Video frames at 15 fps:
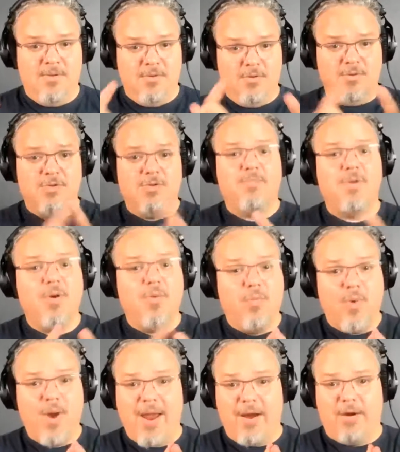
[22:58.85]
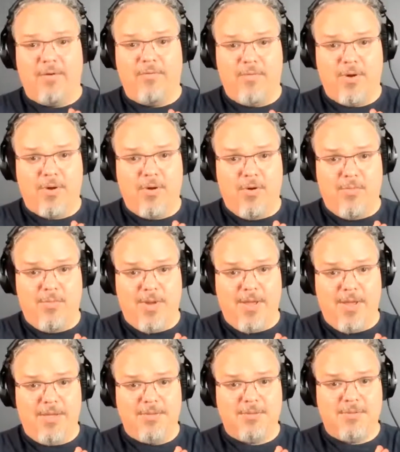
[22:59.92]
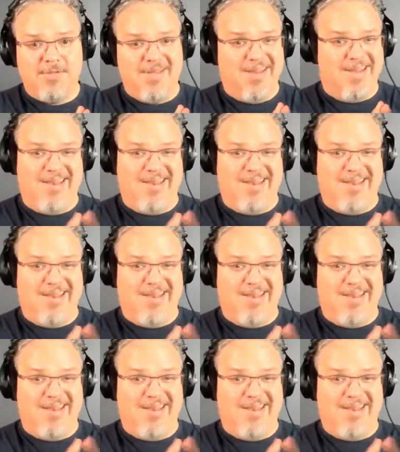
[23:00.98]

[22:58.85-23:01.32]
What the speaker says: you should be aware of what Coma is, and